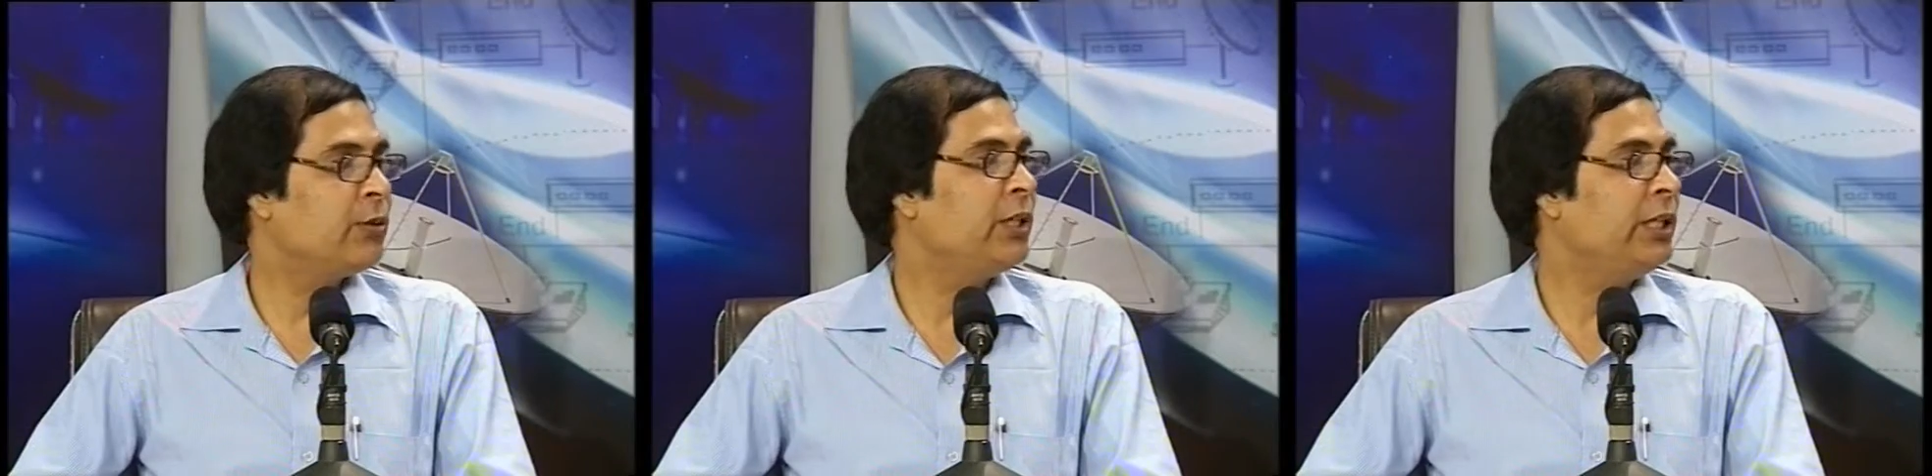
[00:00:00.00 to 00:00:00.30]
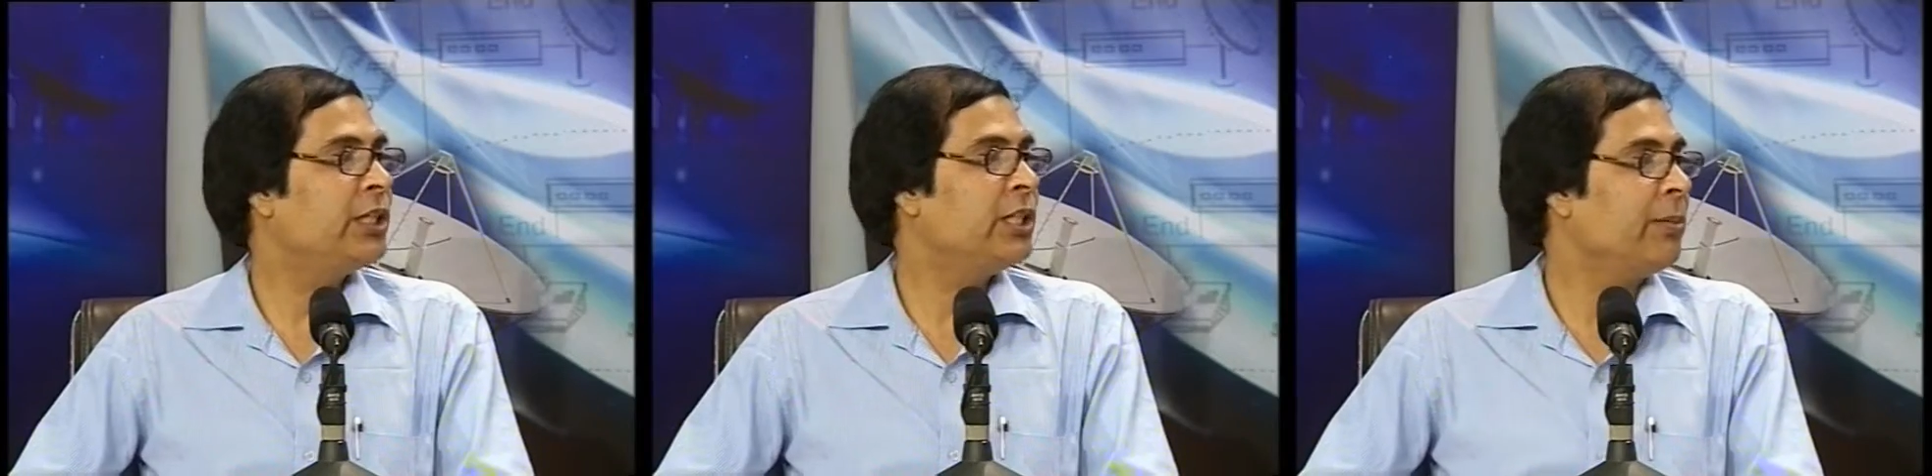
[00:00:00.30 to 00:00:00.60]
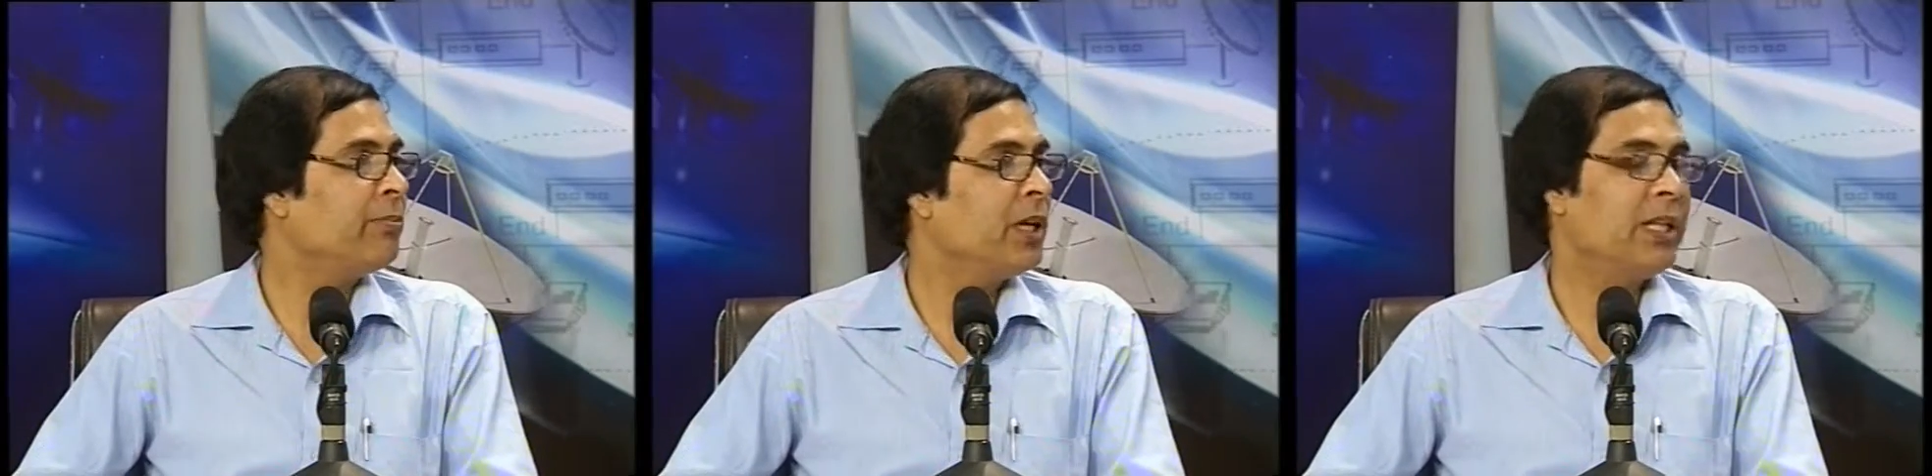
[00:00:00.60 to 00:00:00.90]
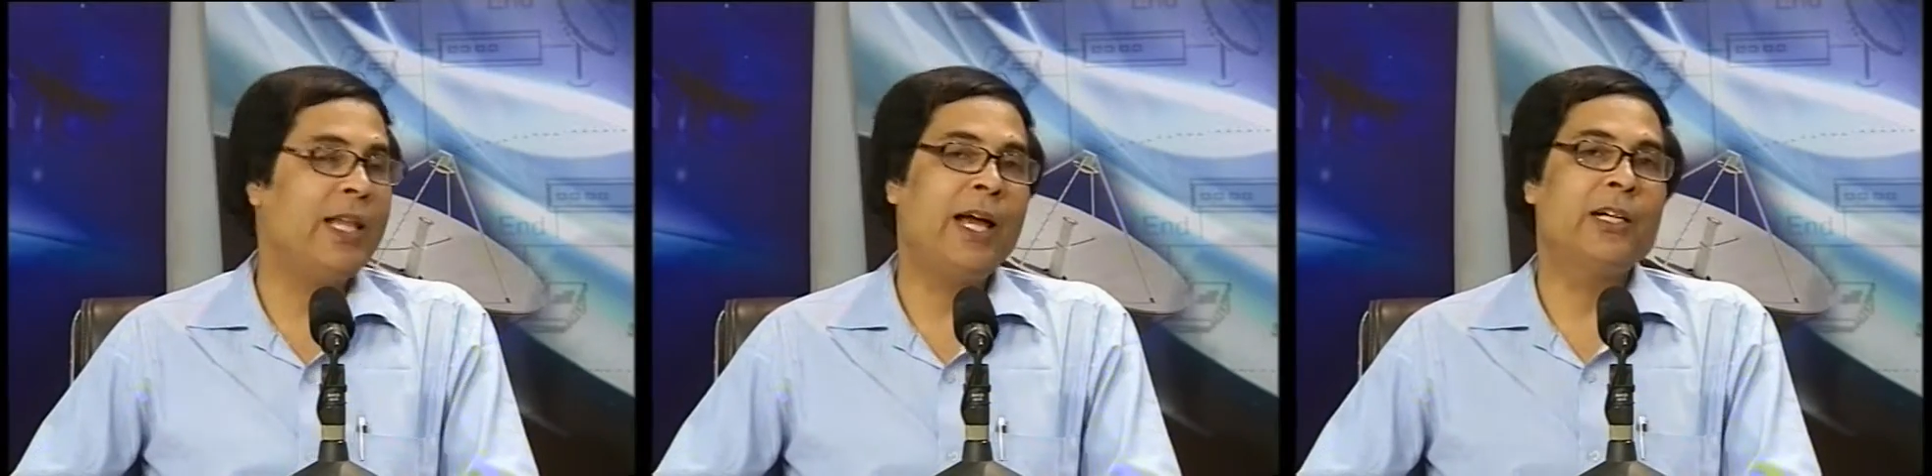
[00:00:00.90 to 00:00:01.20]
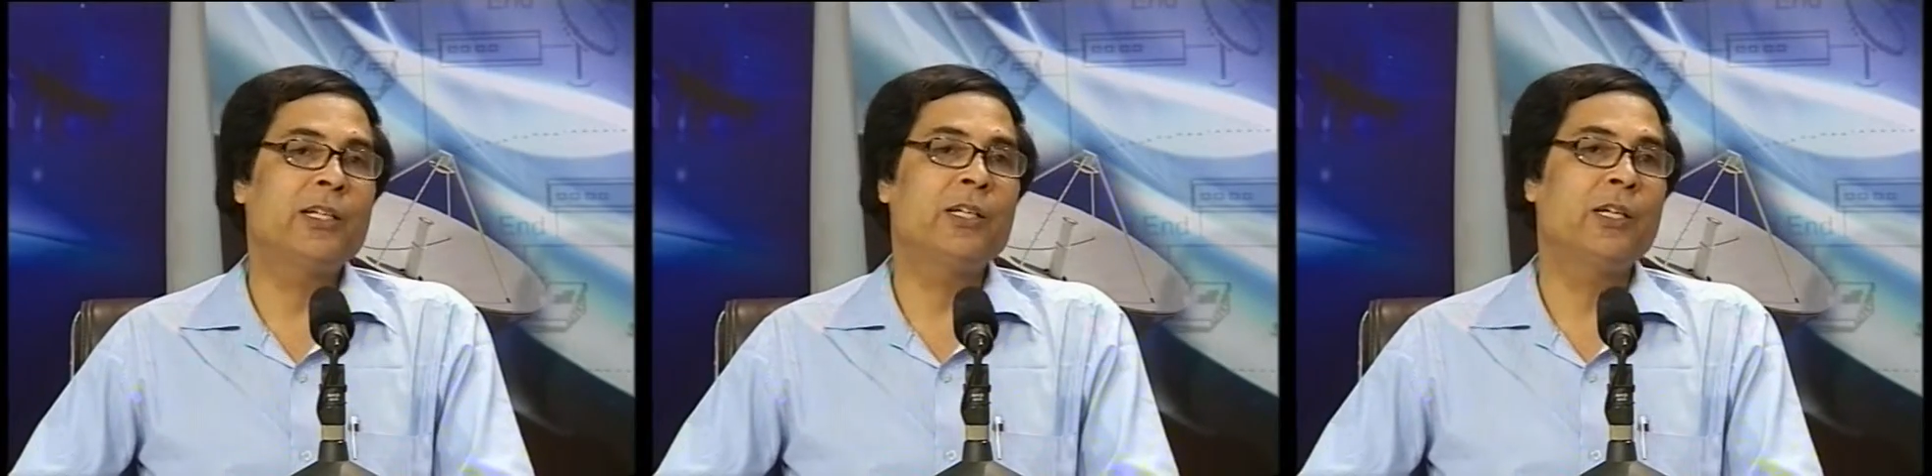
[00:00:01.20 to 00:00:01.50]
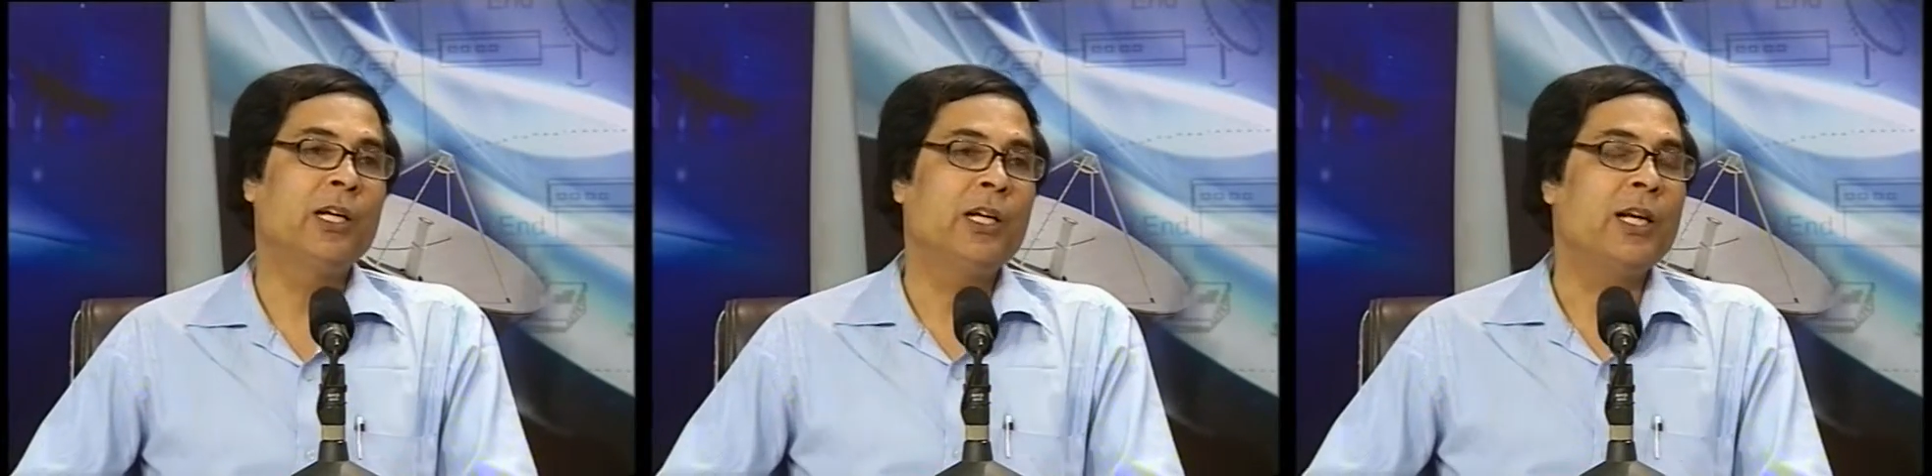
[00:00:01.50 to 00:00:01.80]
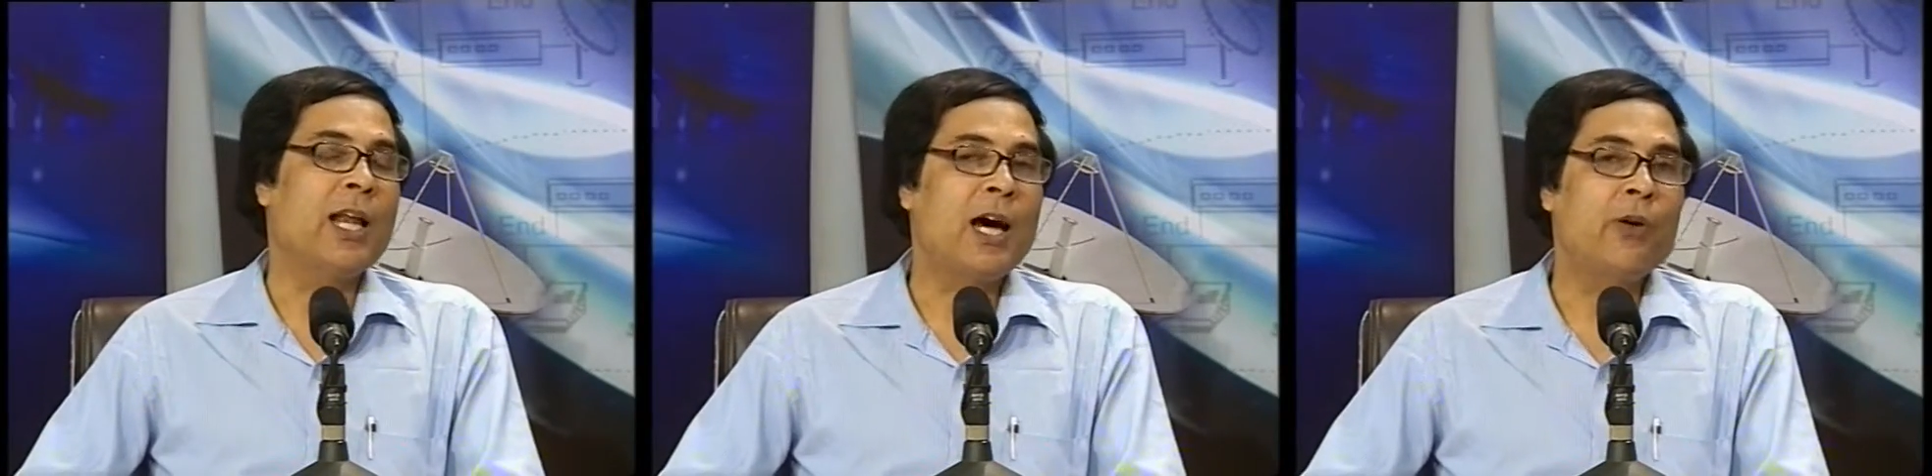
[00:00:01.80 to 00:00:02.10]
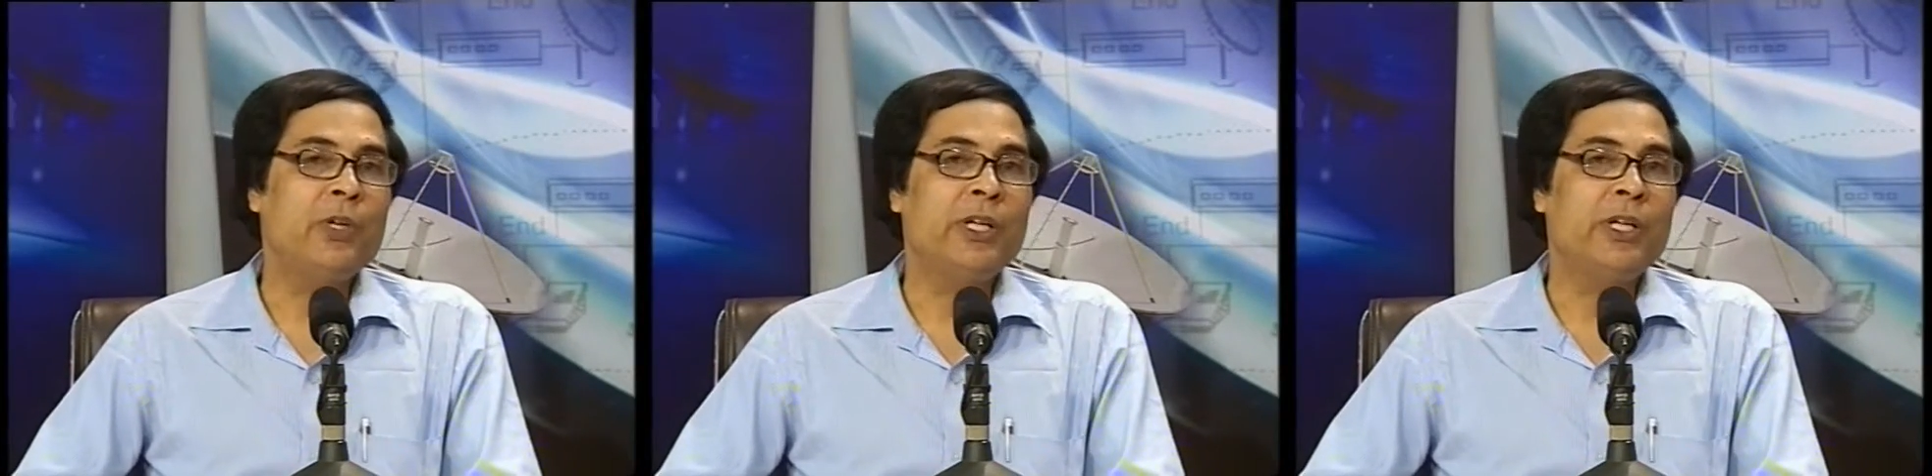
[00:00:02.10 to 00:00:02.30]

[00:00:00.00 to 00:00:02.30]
to teach them that noun